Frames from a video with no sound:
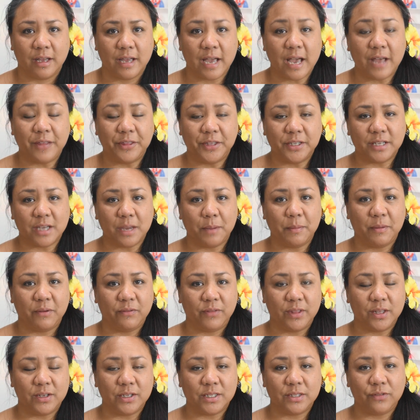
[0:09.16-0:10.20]
At the time
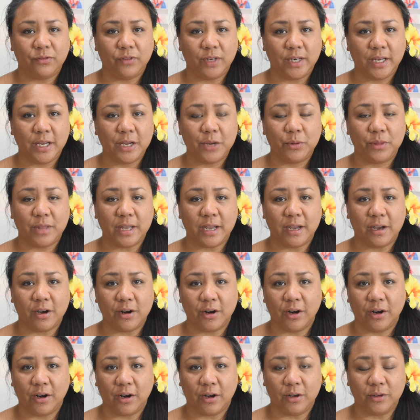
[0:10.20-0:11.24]
of this video, they
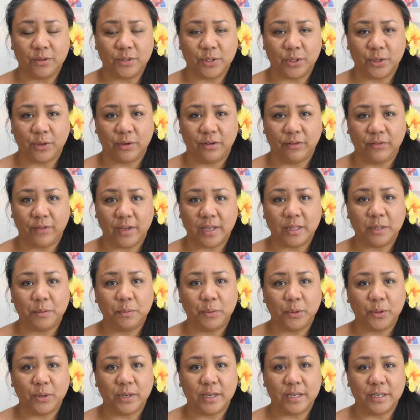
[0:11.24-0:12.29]
are also
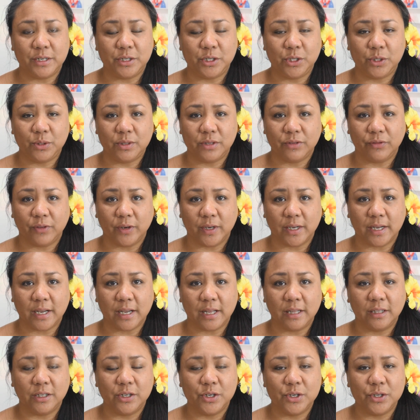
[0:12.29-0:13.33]
available in 2 different
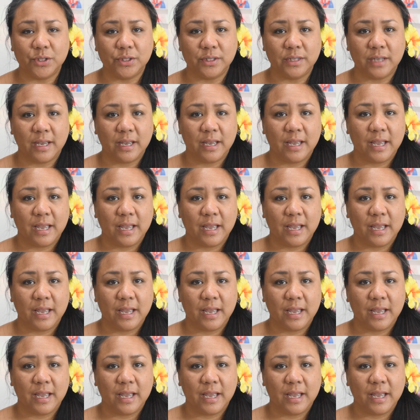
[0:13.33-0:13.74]
colors,